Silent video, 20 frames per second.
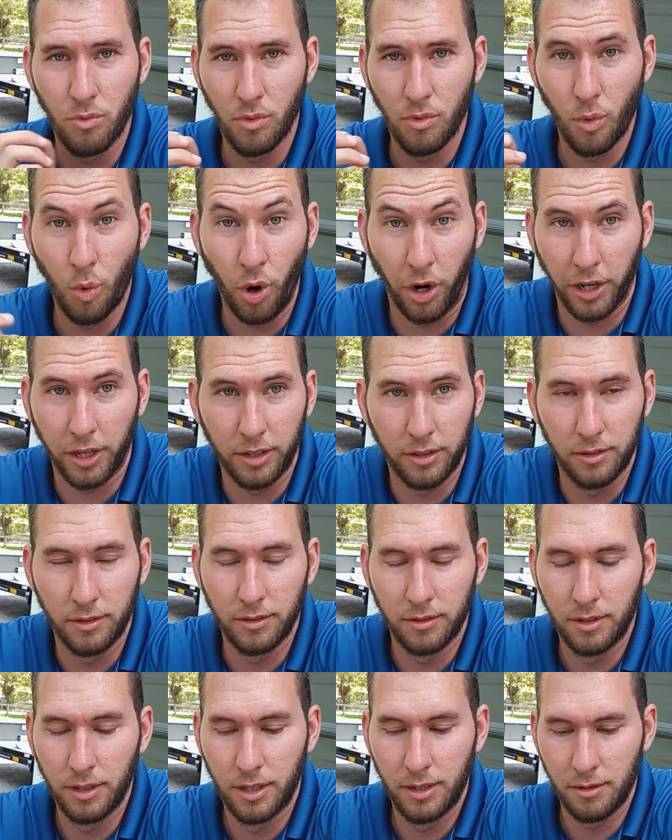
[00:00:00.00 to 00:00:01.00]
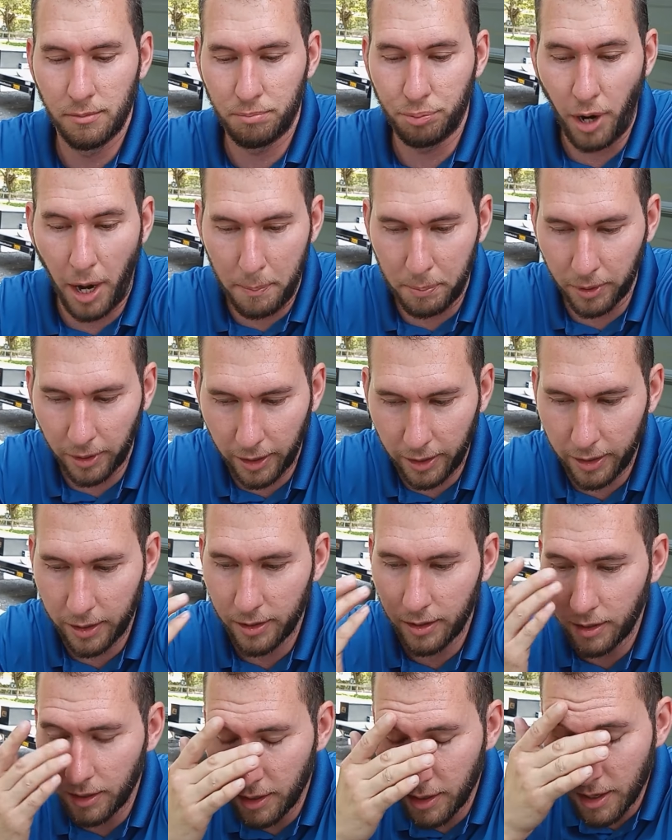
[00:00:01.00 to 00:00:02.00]
work properly.
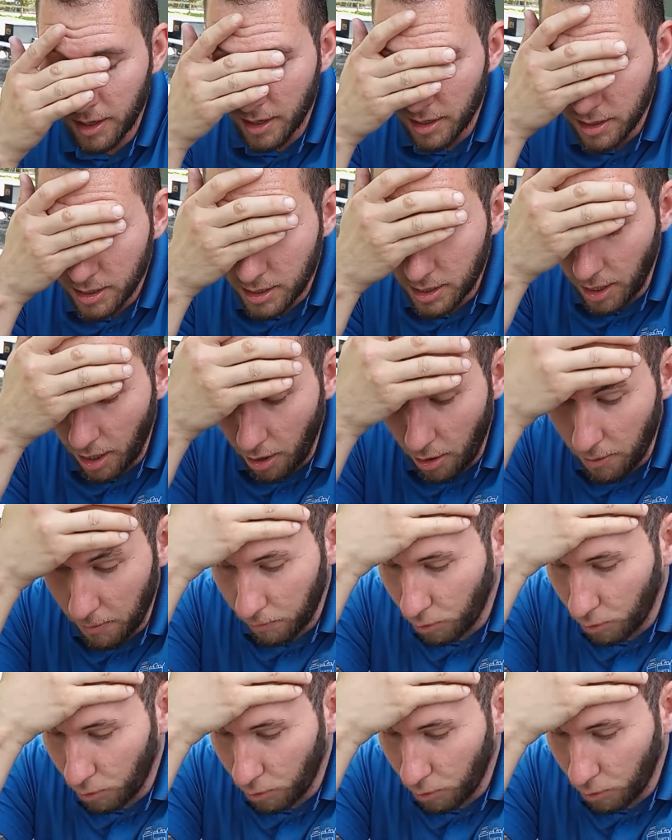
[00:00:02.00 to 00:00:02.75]
So,